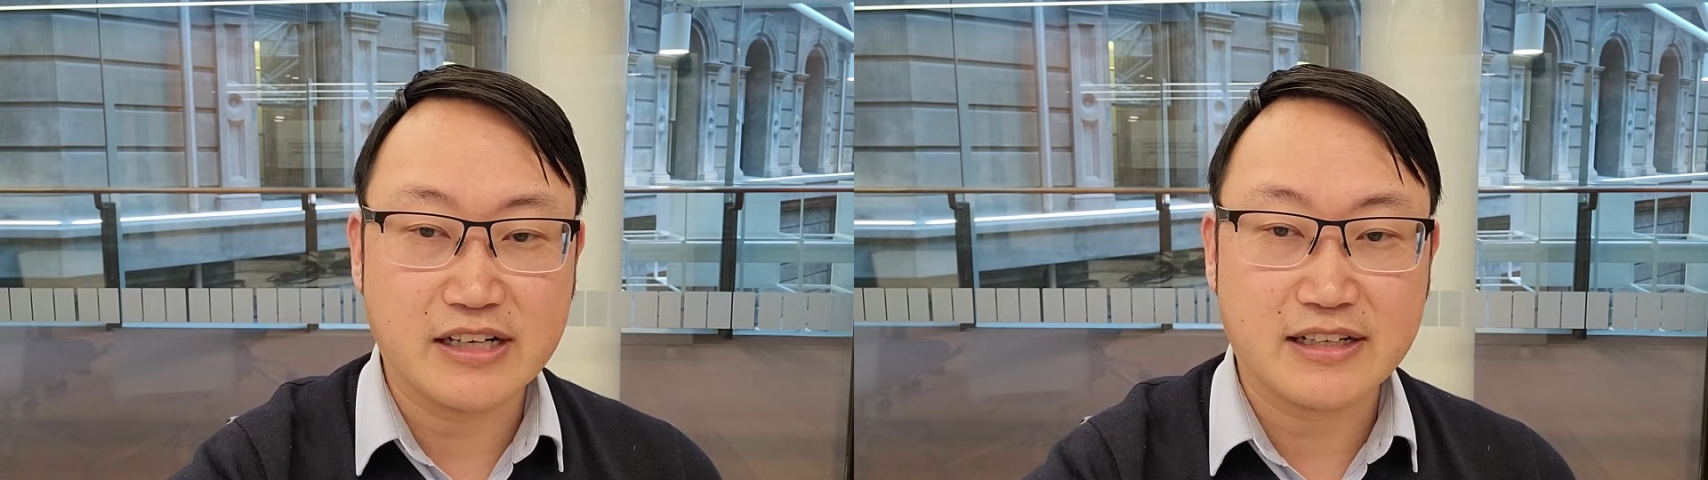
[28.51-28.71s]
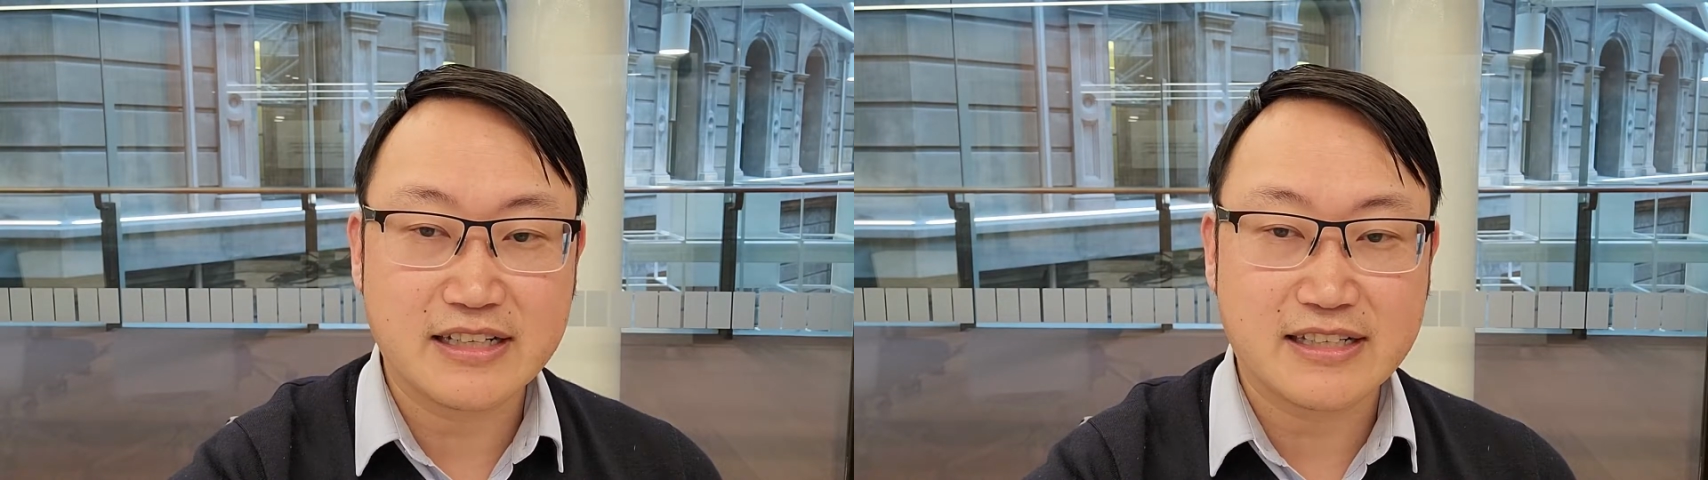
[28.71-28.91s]

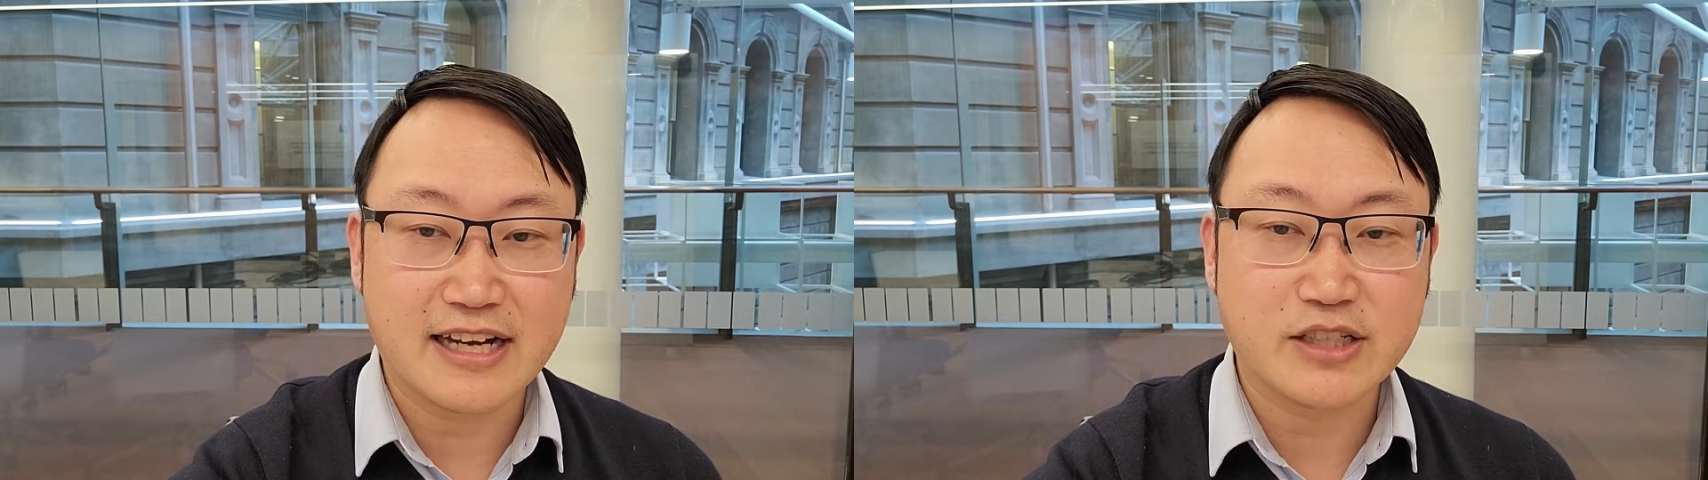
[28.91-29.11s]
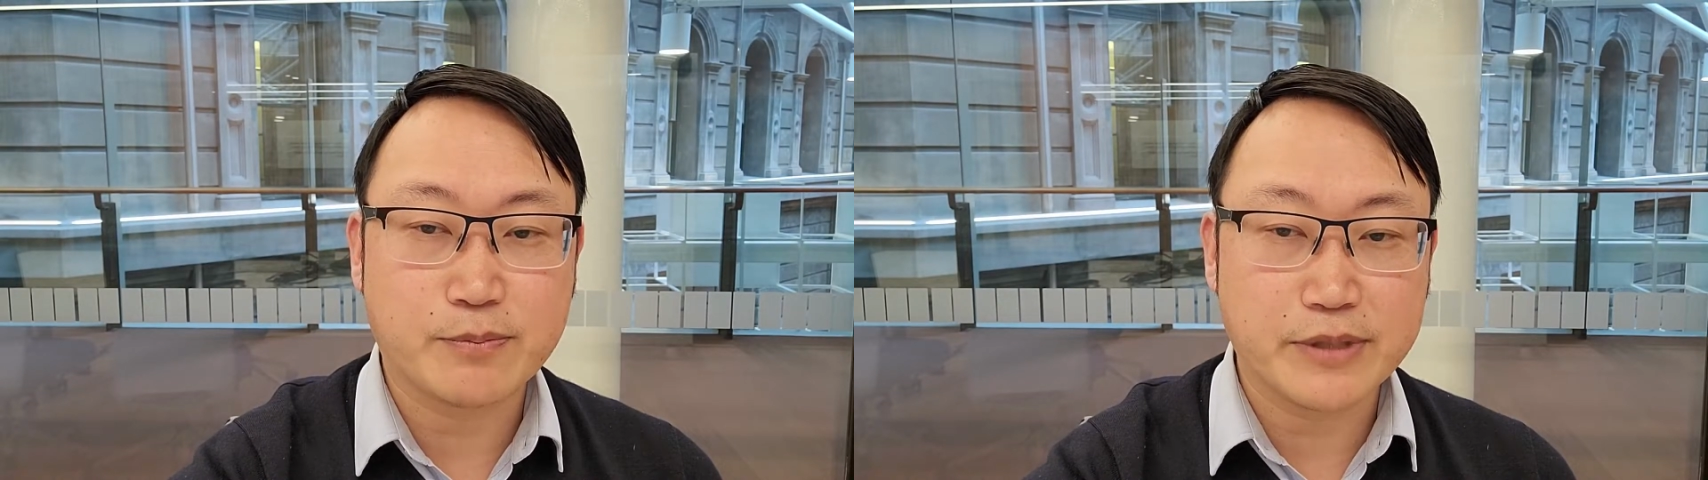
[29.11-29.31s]
early
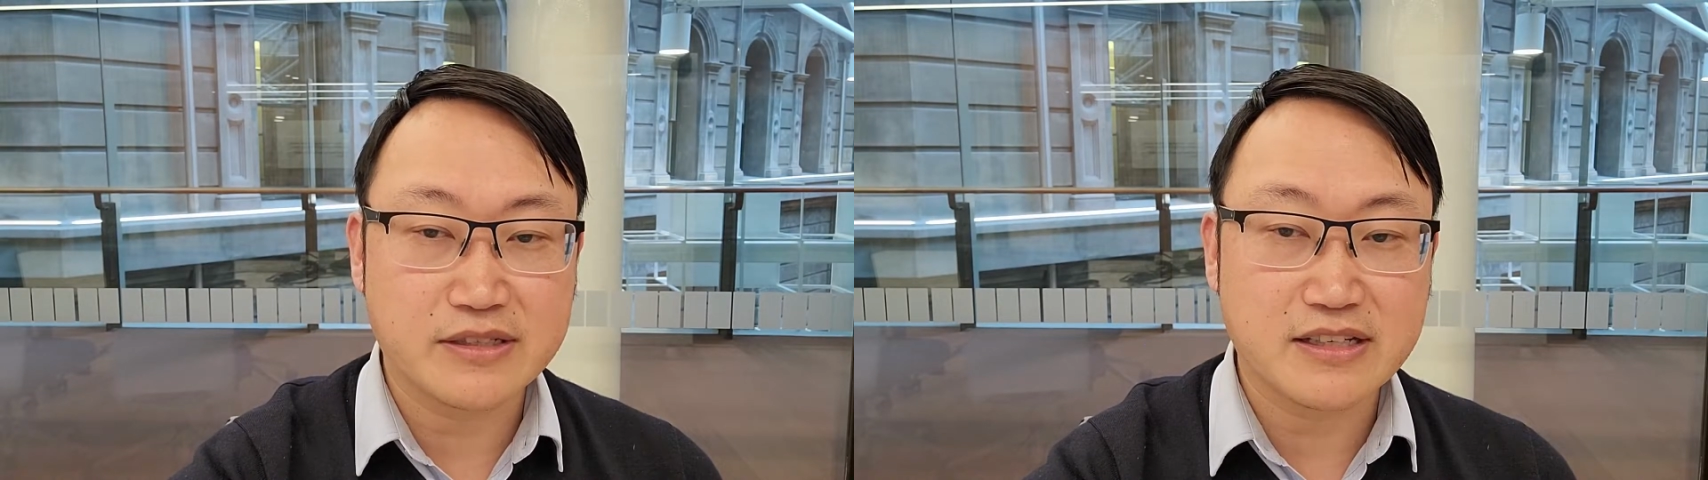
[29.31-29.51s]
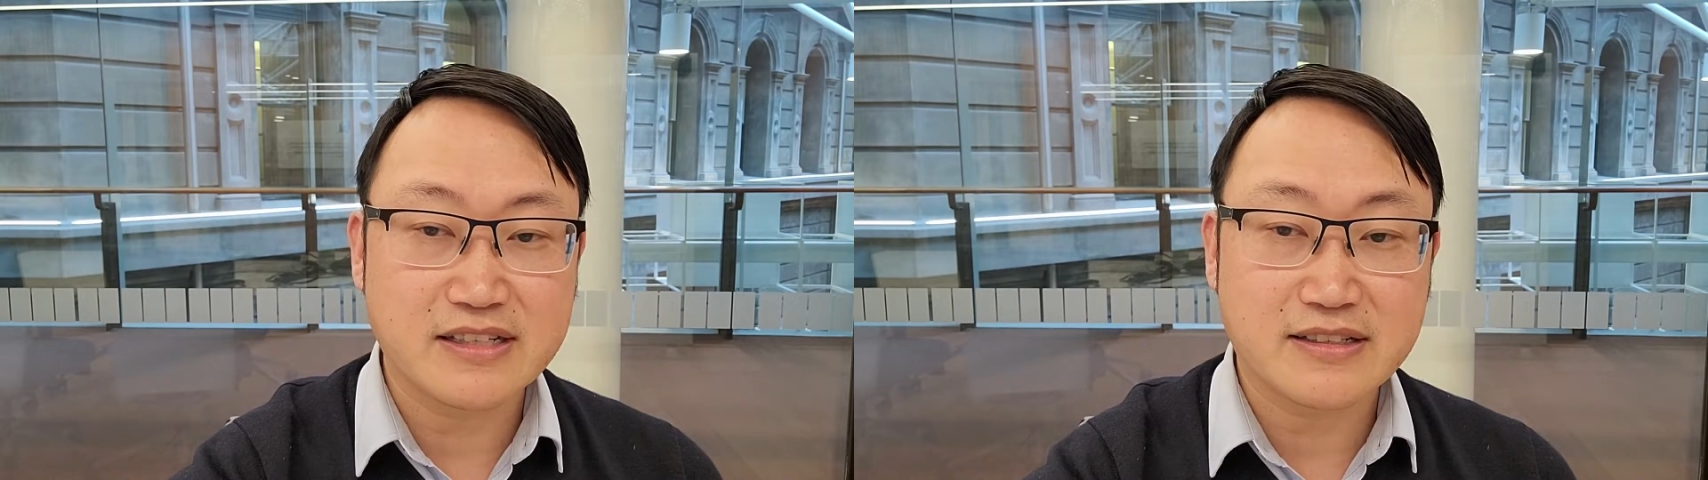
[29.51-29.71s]
stage
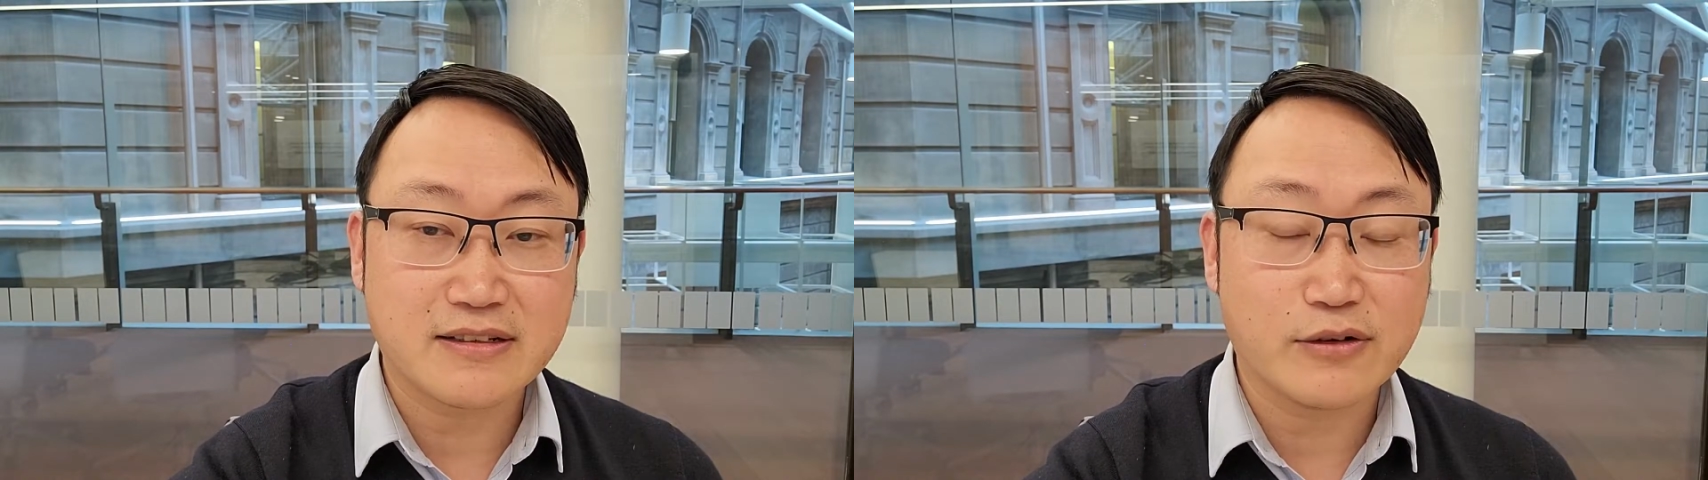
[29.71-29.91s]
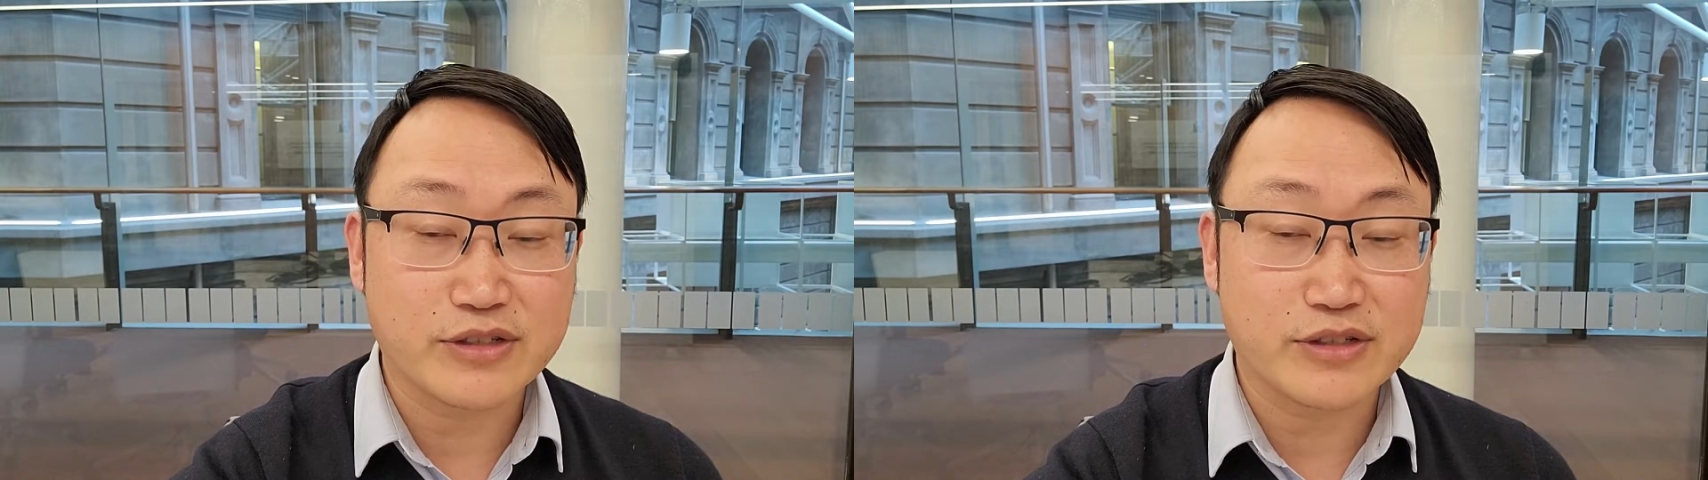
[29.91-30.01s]
business